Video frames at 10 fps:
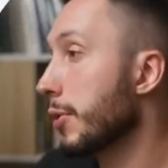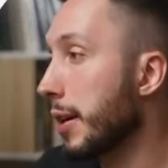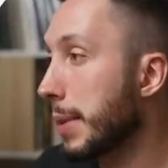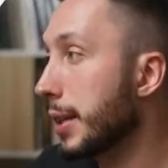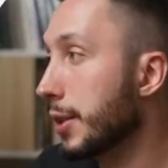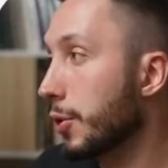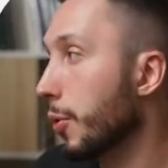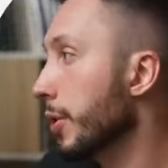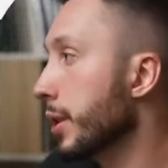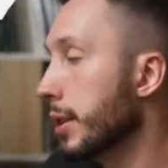why I made these
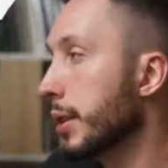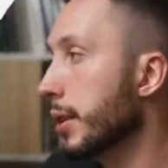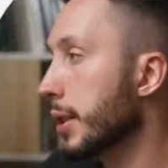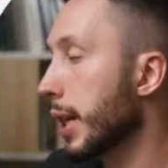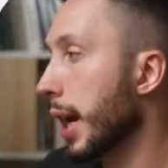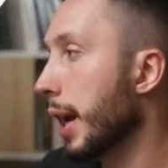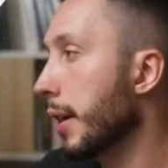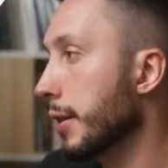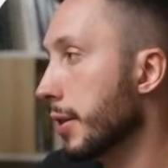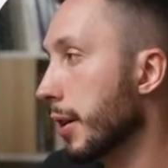courses.
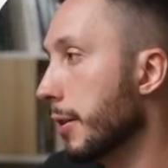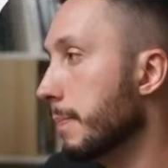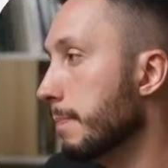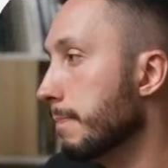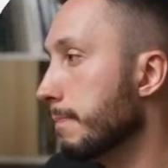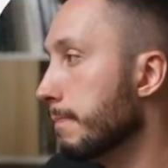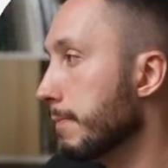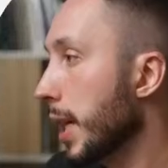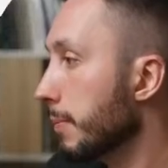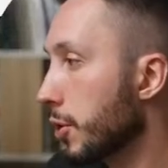And
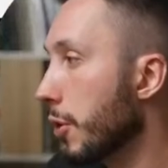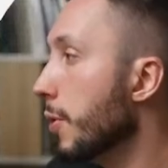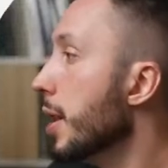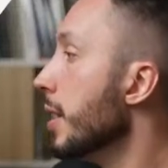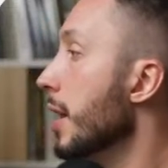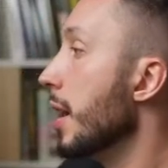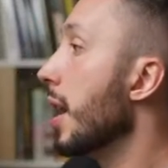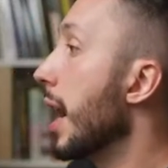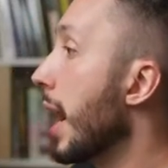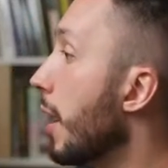yeah, so
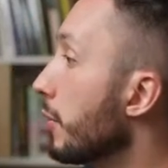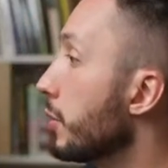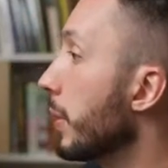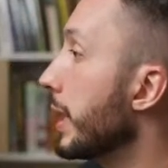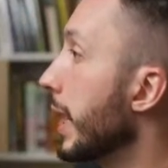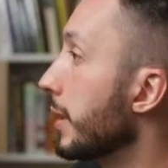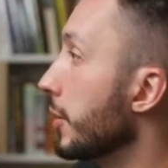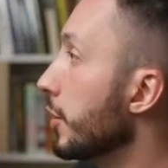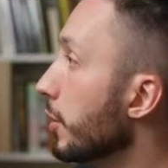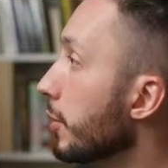how do I get
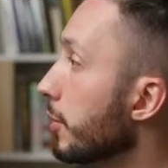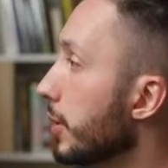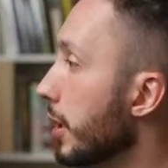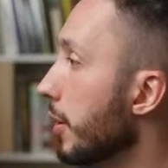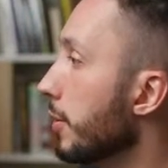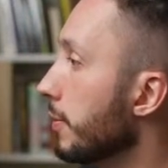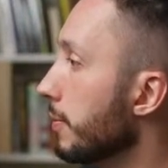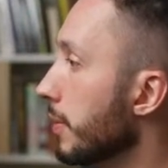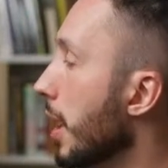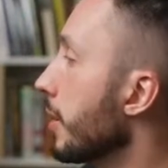you,
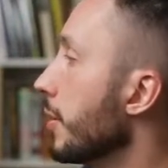not